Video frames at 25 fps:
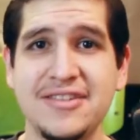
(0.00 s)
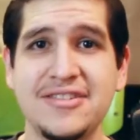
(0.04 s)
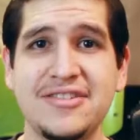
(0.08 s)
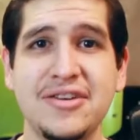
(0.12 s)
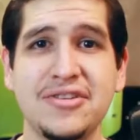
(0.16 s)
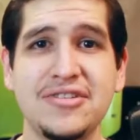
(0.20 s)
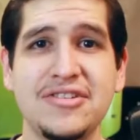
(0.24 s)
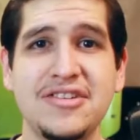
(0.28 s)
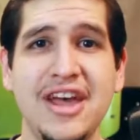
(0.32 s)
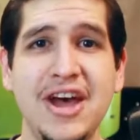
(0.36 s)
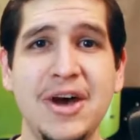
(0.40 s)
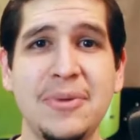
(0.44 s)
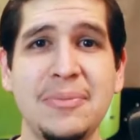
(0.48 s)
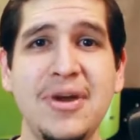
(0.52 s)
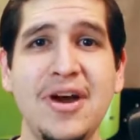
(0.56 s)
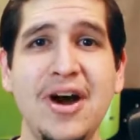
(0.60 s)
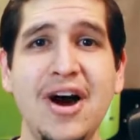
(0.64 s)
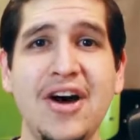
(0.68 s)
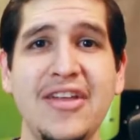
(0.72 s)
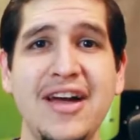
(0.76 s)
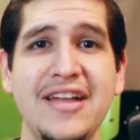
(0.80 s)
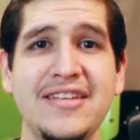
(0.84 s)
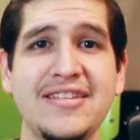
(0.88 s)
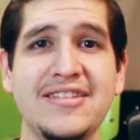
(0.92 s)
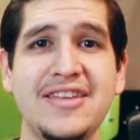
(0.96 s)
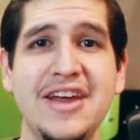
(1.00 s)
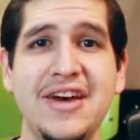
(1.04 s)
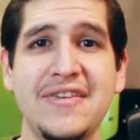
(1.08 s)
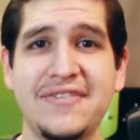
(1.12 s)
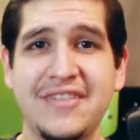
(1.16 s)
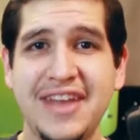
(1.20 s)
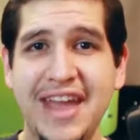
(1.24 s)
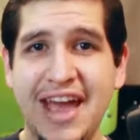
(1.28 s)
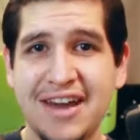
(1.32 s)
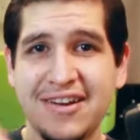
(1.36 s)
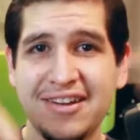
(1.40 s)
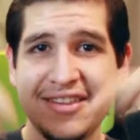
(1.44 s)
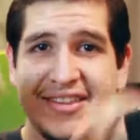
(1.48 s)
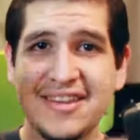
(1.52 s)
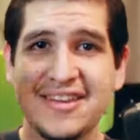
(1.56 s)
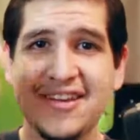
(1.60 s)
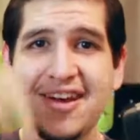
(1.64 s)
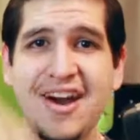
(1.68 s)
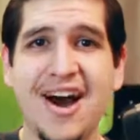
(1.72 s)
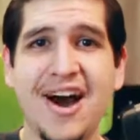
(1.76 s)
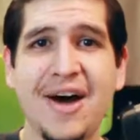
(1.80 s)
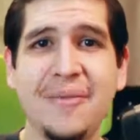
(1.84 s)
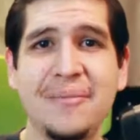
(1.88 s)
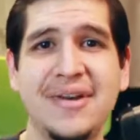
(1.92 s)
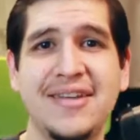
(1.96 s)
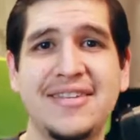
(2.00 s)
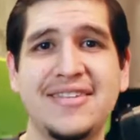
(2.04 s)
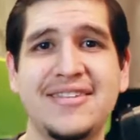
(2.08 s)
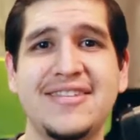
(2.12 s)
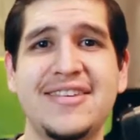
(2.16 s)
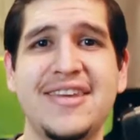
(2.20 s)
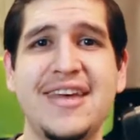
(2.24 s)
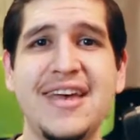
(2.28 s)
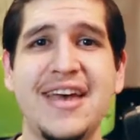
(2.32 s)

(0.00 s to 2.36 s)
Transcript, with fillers: So tell me all that stuff down in the comments.